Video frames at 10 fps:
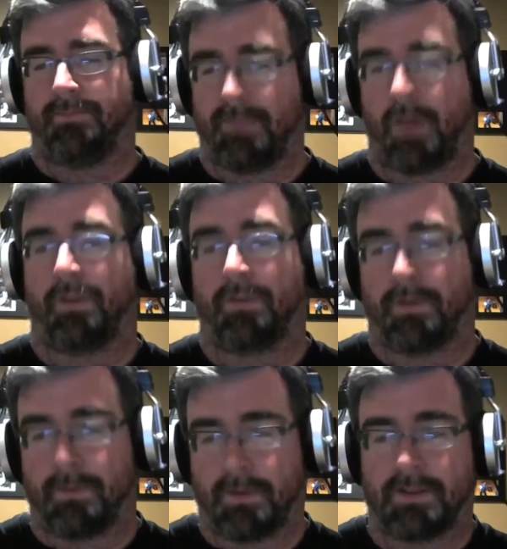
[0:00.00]

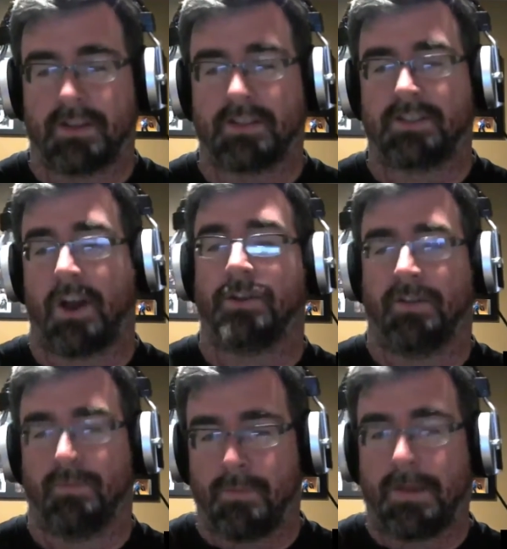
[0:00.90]
the starts
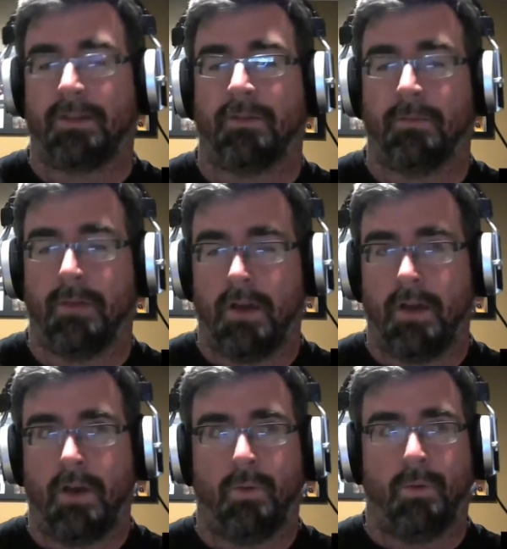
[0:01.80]
of momentum.
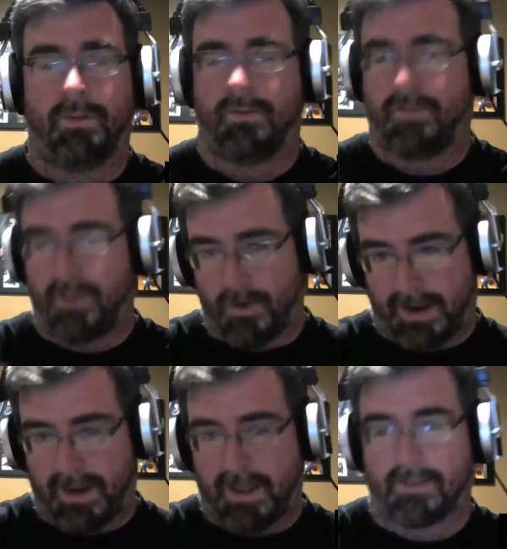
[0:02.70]
The very
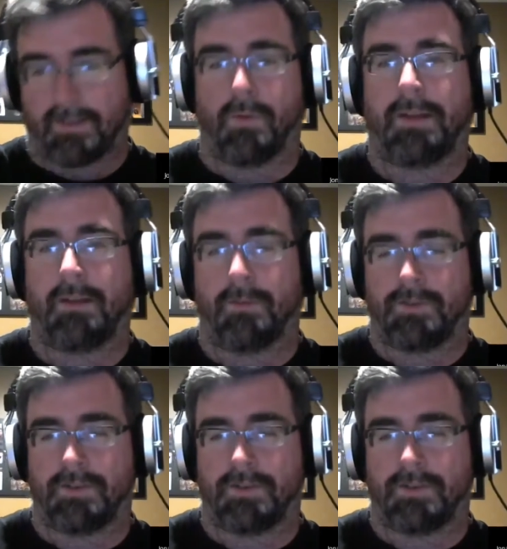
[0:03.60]
beginning of the momentum